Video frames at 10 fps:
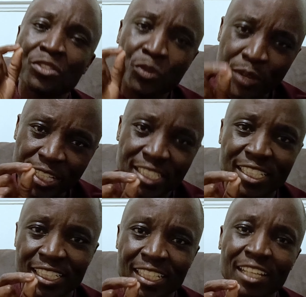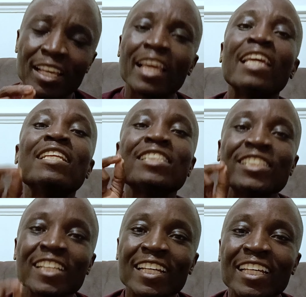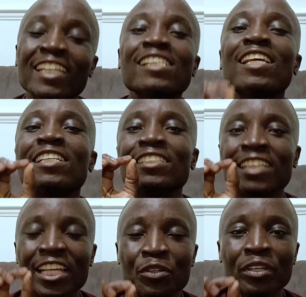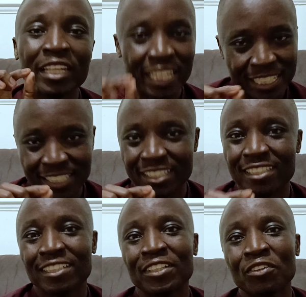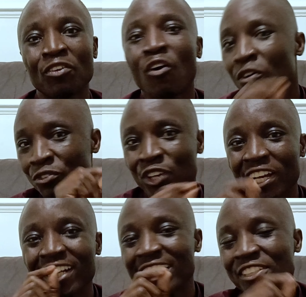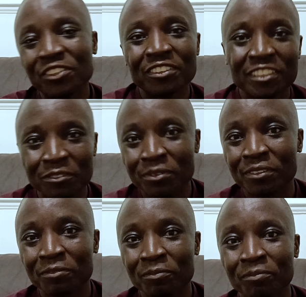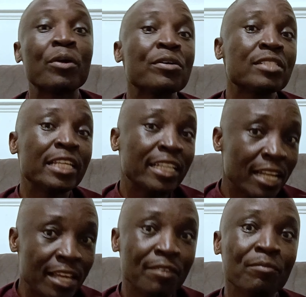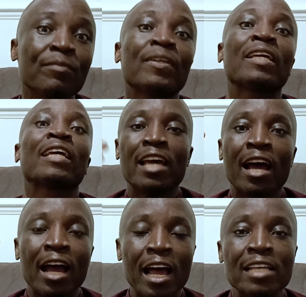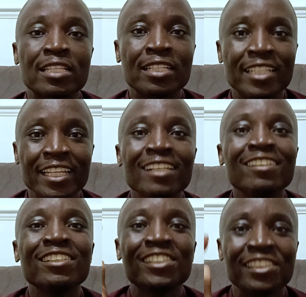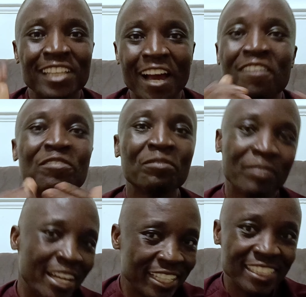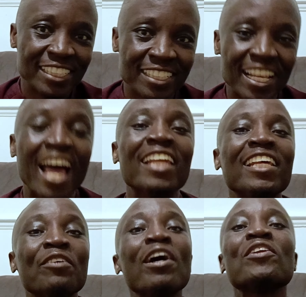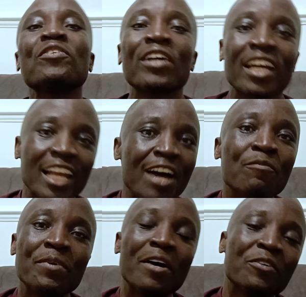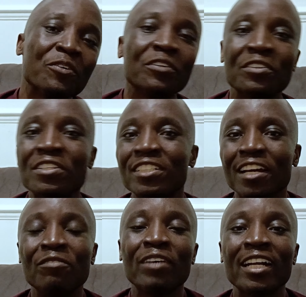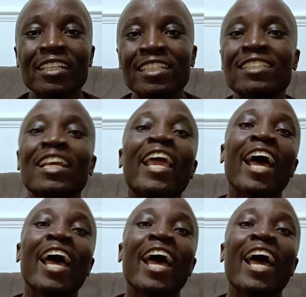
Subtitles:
strict in checking the genuineness of your relationships, because they claim there are still sham marriages and they want to clamp down on those sham marriages